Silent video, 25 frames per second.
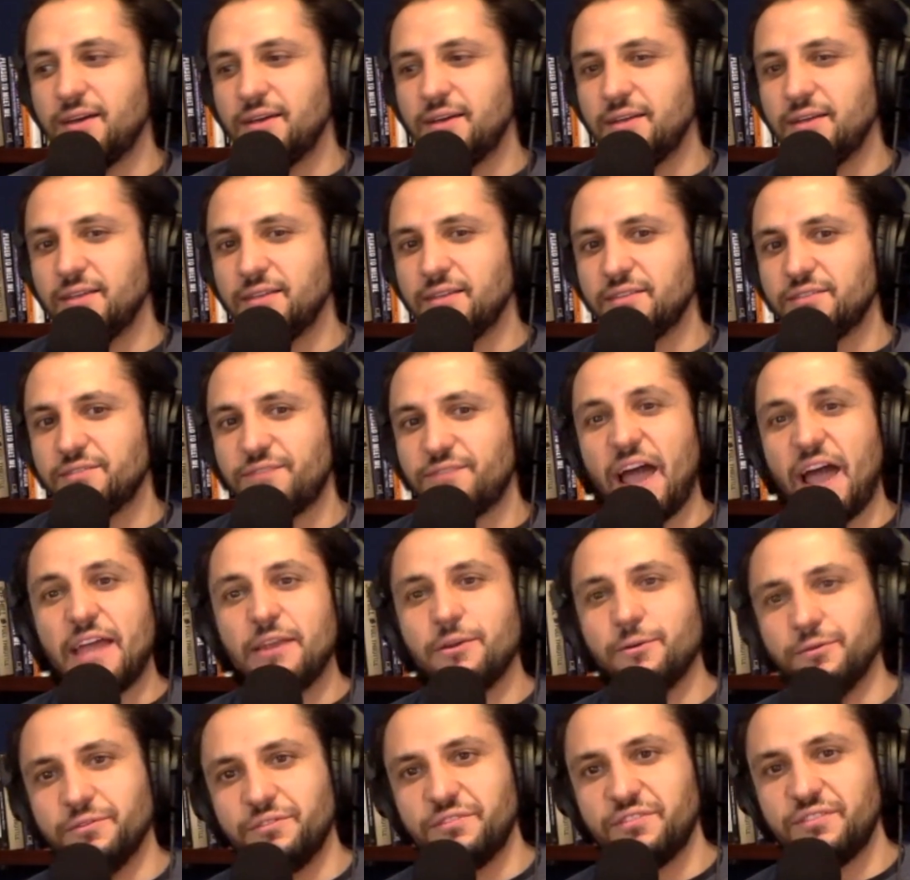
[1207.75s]
this
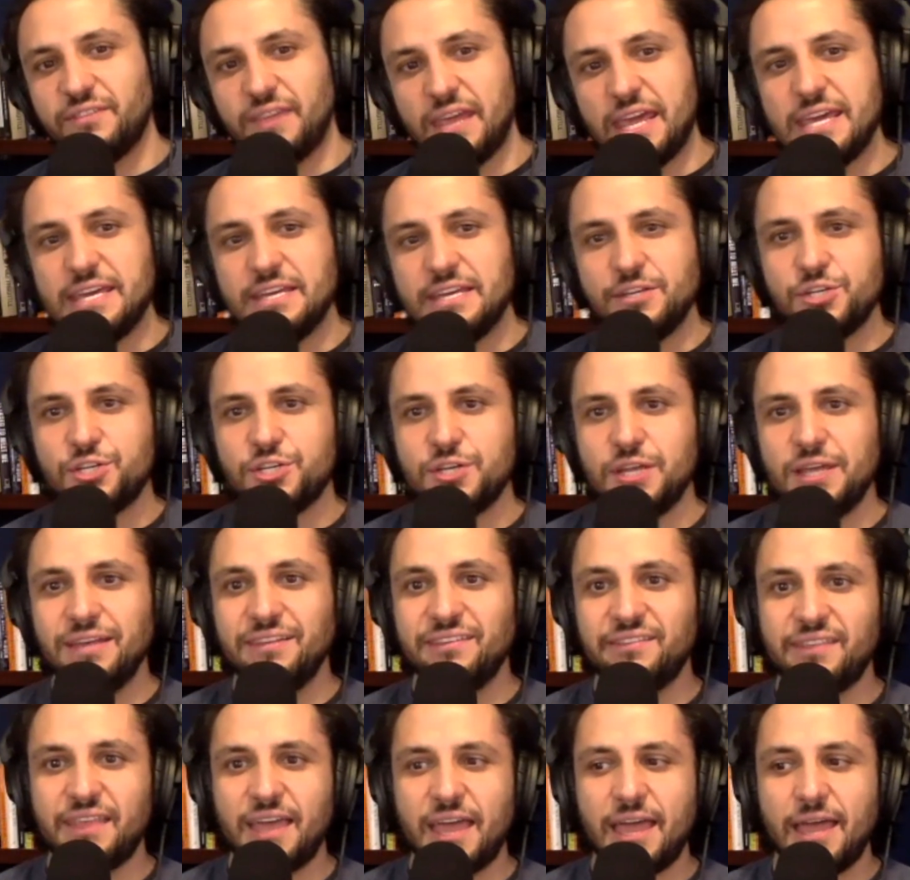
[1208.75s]
final stage
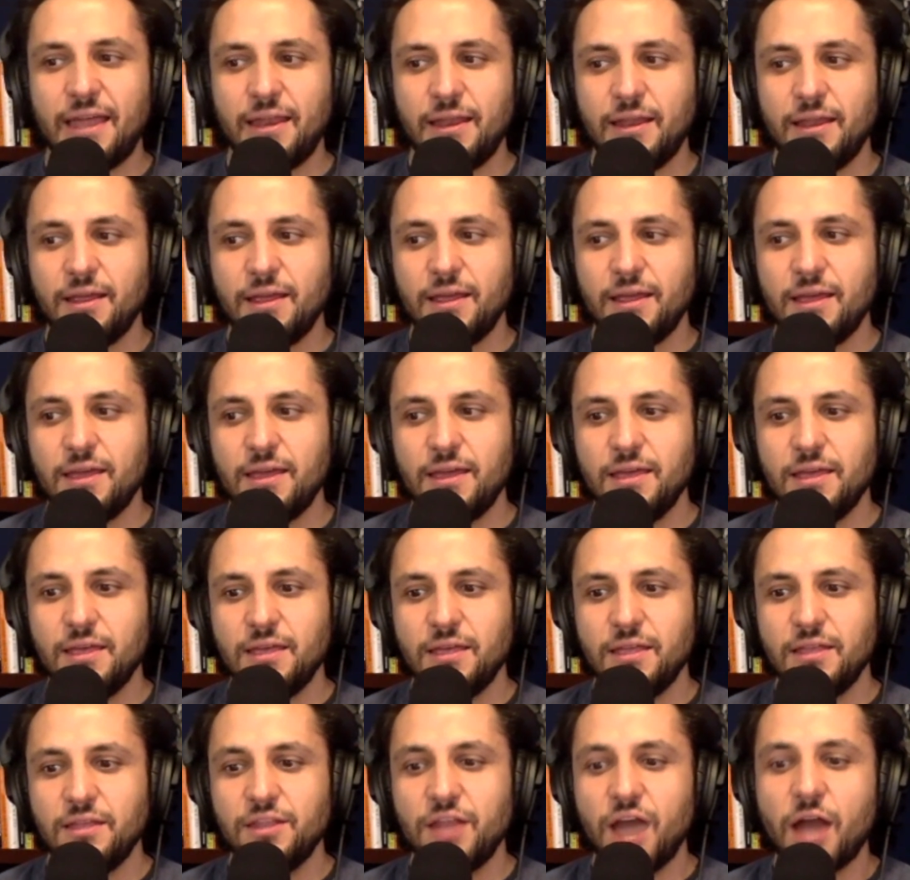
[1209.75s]
is that
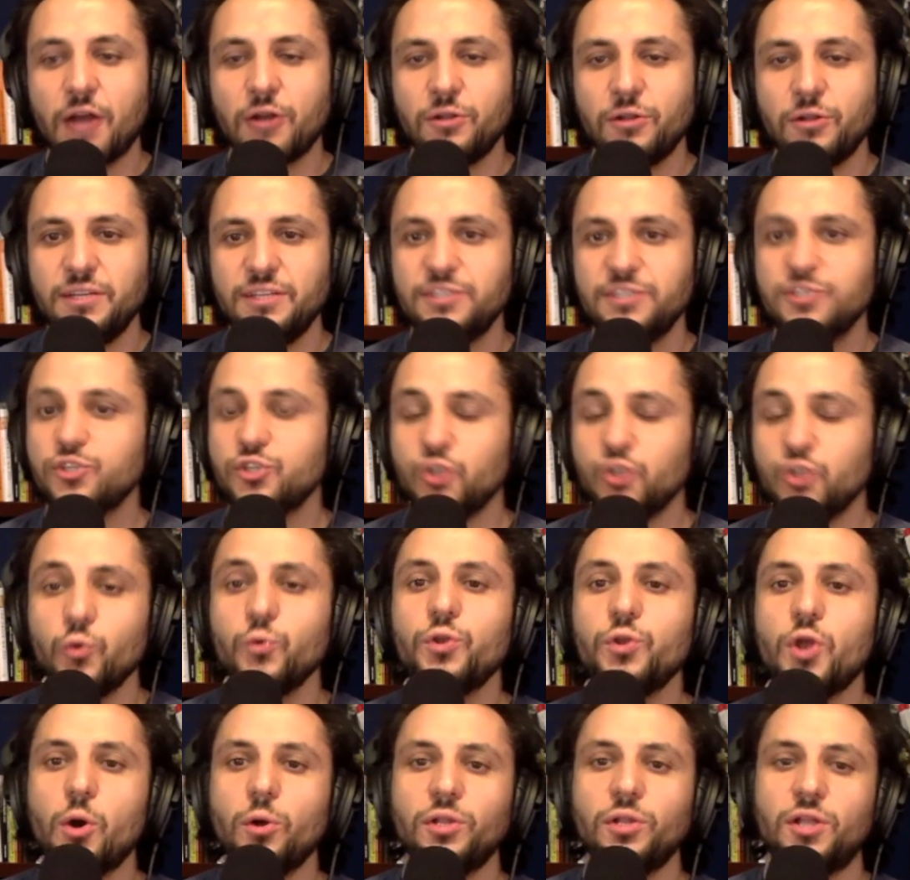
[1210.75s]
not only do you
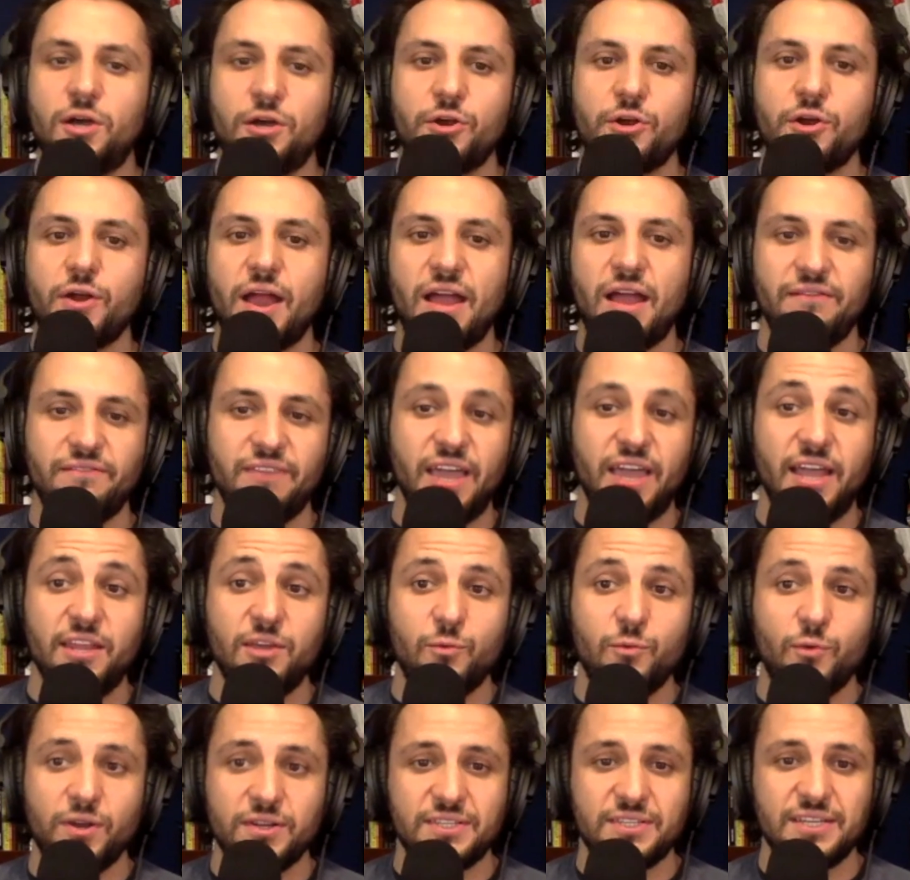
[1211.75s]
no longer have
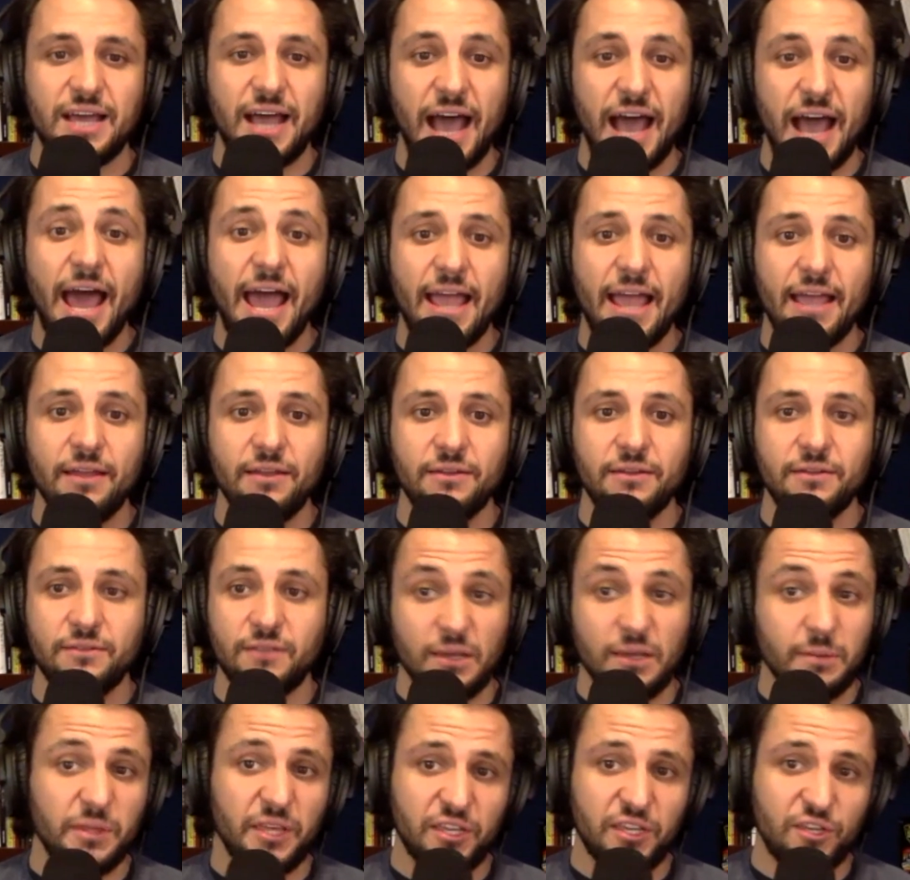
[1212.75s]
anywhere to hide,
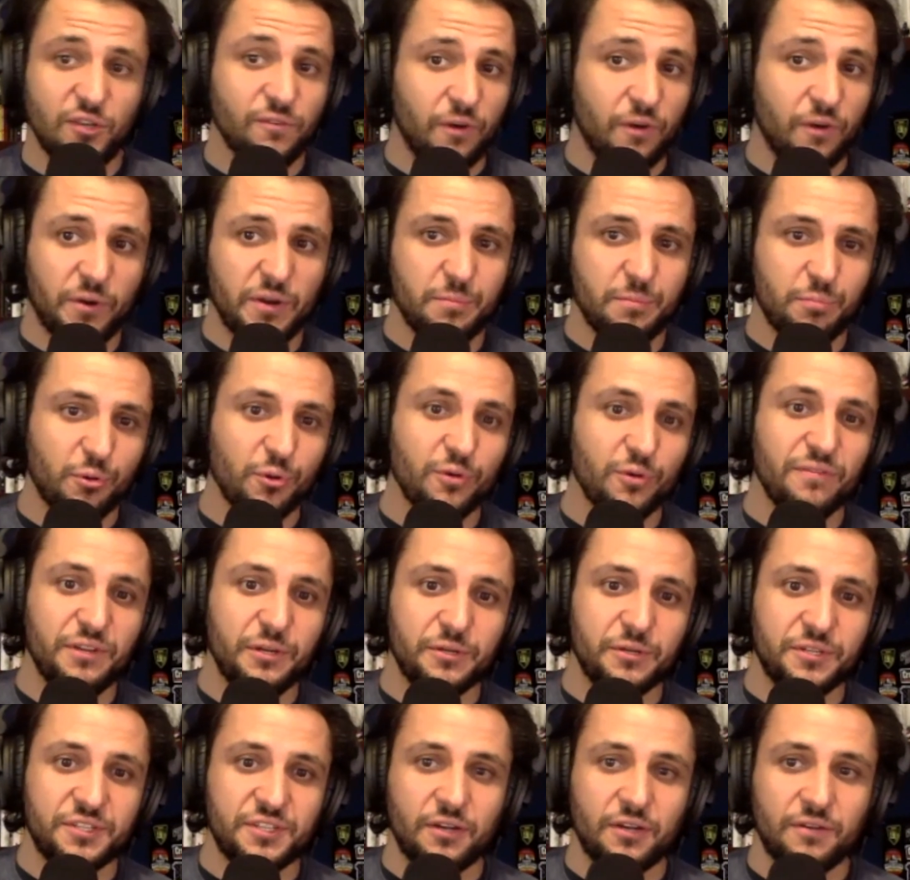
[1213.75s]
I mean, like you've already proven
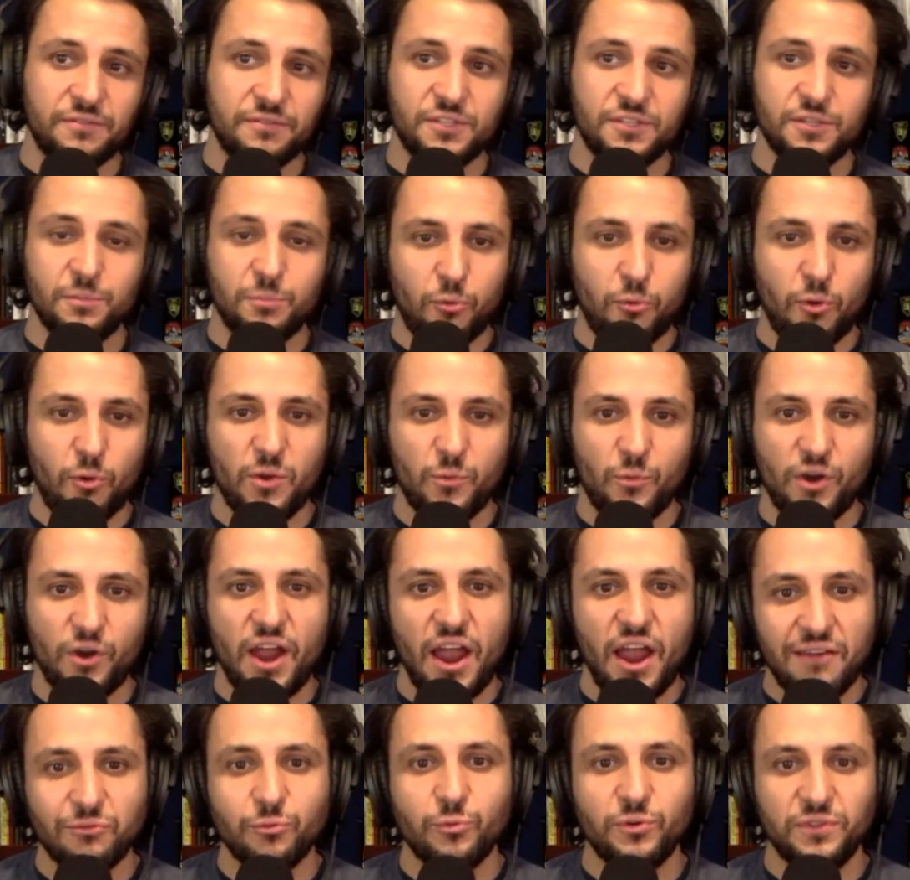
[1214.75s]
yourself to the point where
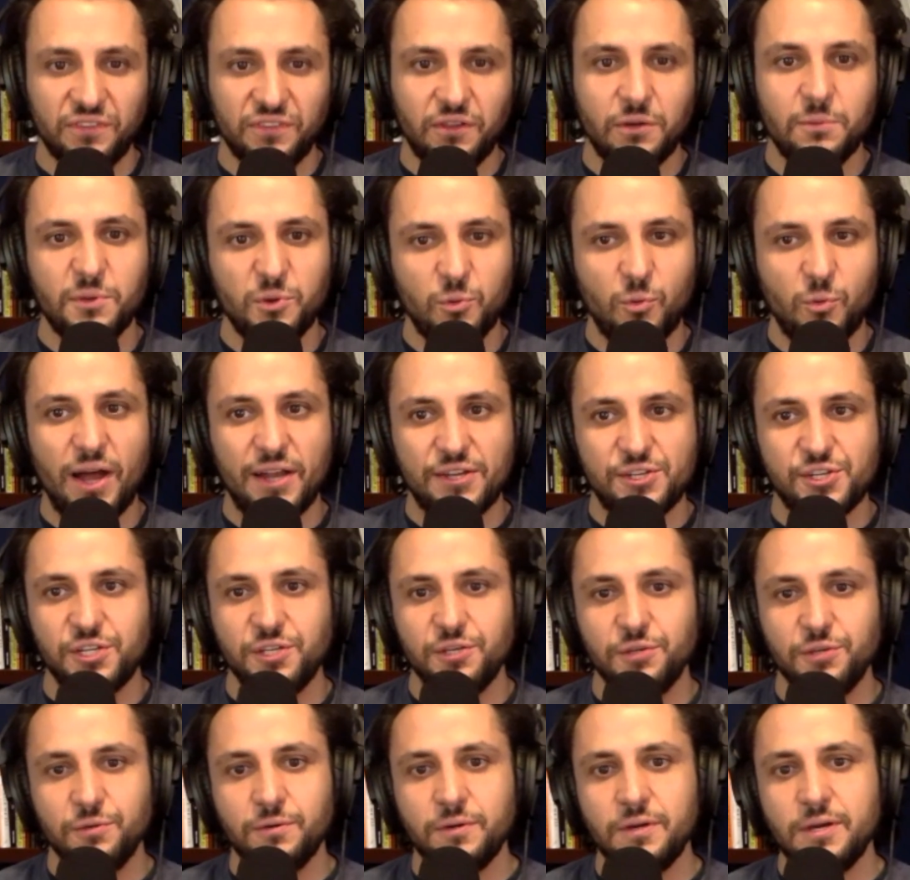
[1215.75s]
everyone's going to be watching
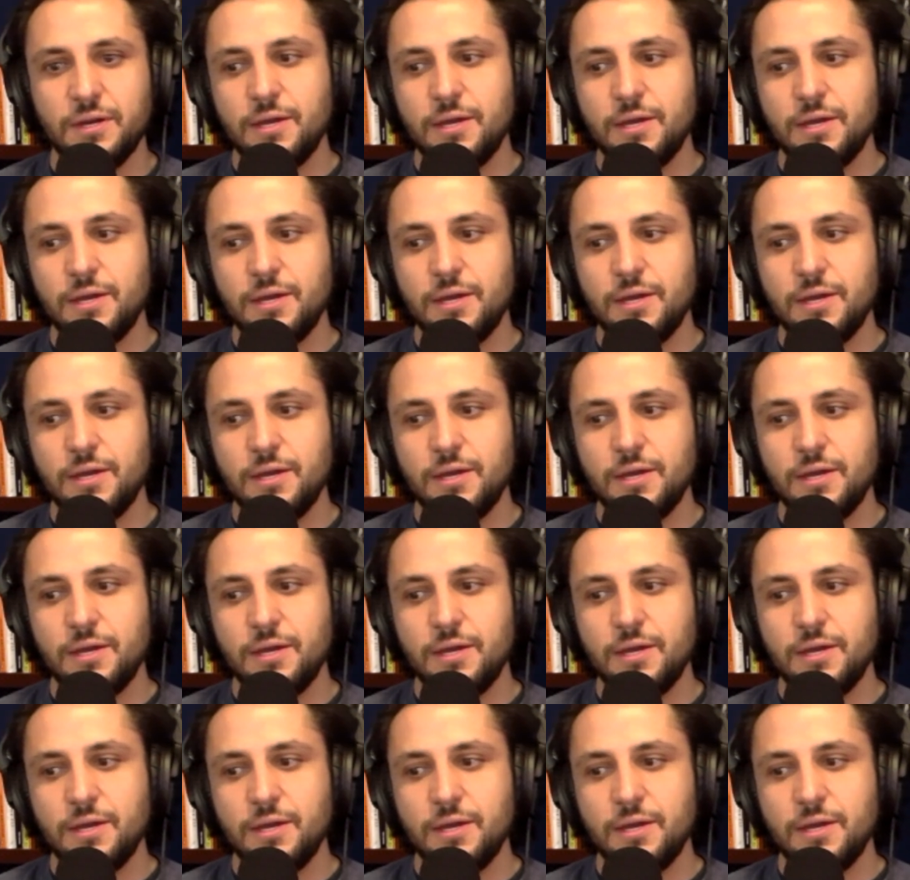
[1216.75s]
you,